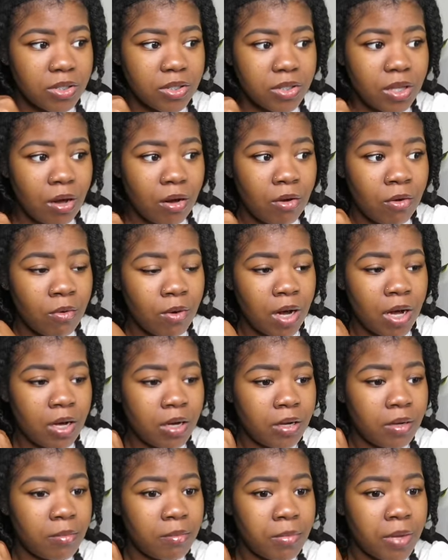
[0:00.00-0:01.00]

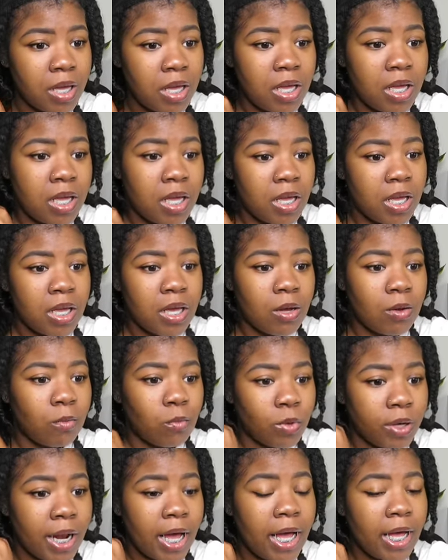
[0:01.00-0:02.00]
So
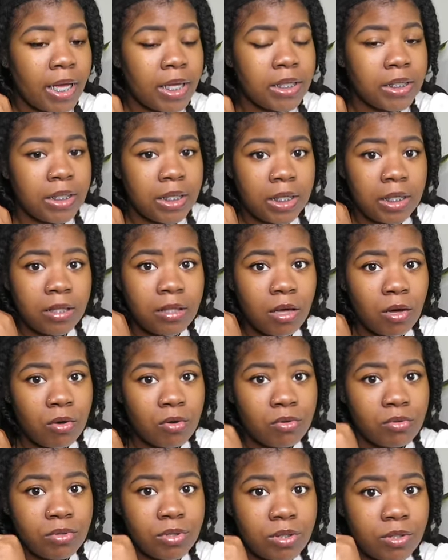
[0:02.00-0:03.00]
when I did
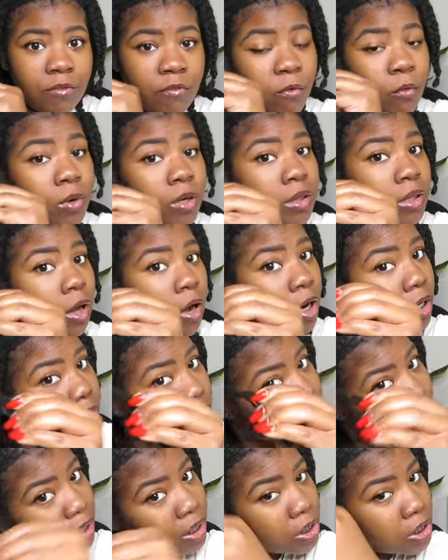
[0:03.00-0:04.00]
those four large
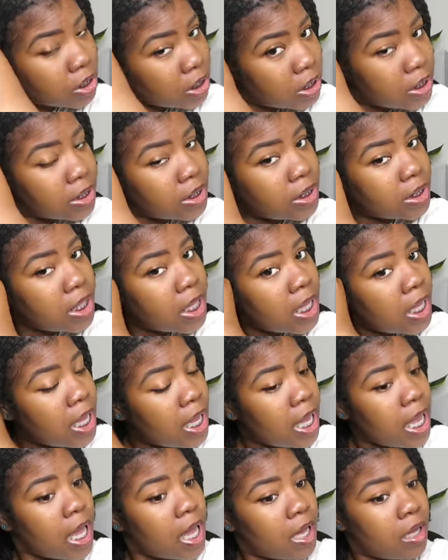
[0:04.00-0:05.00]
sections,
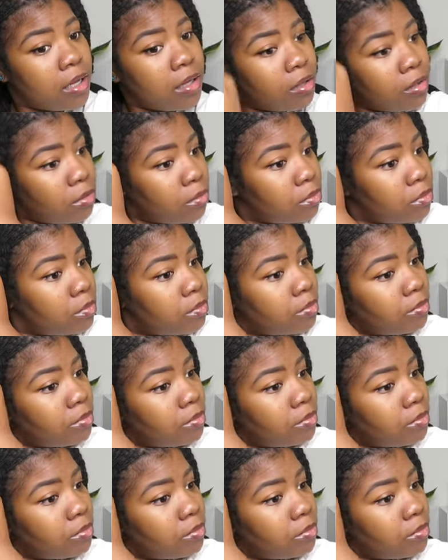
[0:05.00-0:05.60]
I